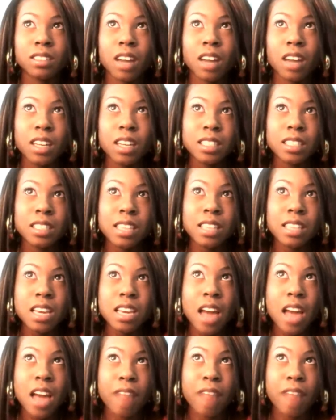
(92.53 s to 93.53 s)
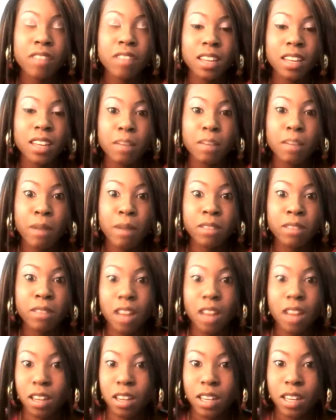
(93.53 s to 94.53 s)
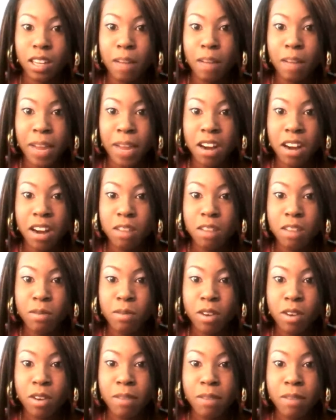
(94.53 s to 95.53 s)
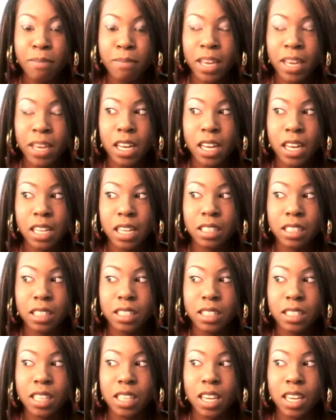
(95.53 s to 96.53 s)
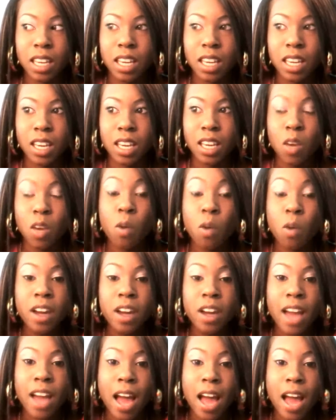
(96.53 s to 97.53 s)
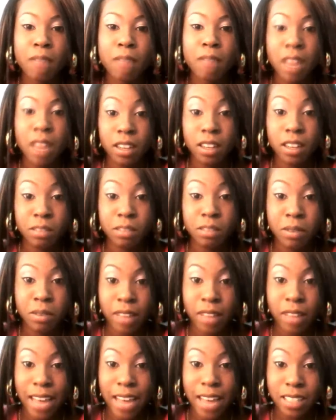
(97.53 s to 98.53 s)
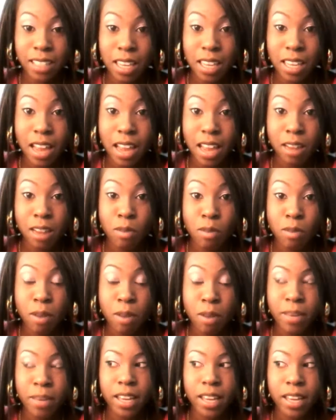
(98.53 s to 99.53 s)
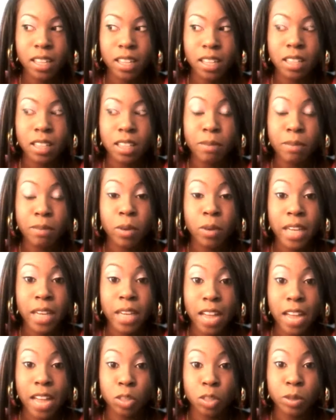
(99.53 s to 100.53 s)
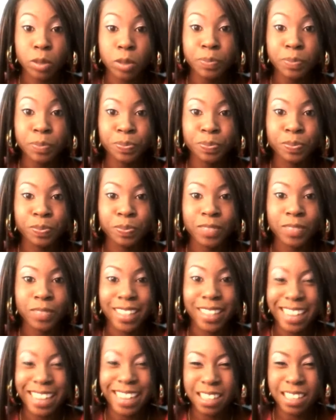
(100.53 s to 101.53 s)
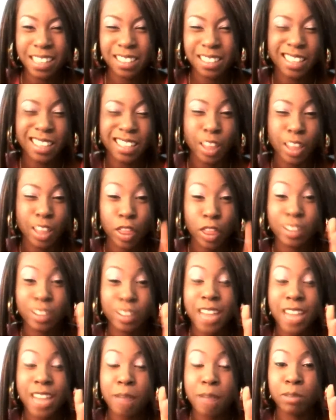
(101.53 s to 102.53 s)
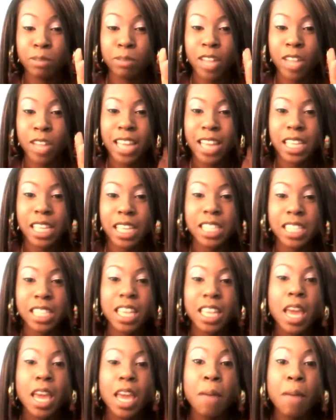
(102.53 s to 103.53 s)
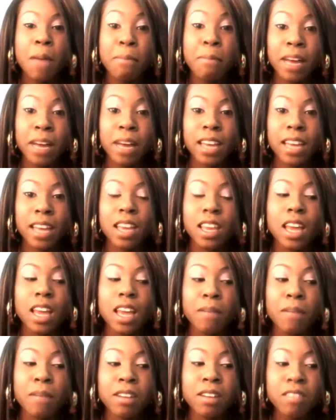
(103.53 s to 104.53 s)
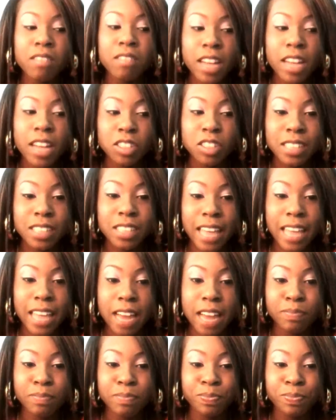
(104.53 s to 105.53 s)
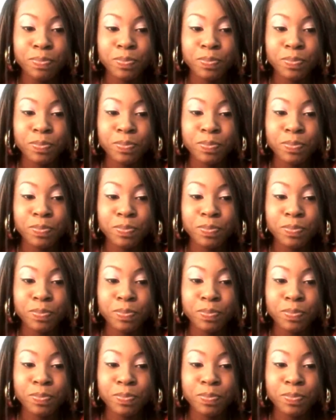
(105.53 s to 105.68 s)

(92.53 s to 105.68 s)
honestly, I feel like I'm probably not going to cut my hair anymore because one, I'm not going to be relaxing it anymore because I'm going natural. Again, this is like the third time I'm trying this, but I'm going to go natural again.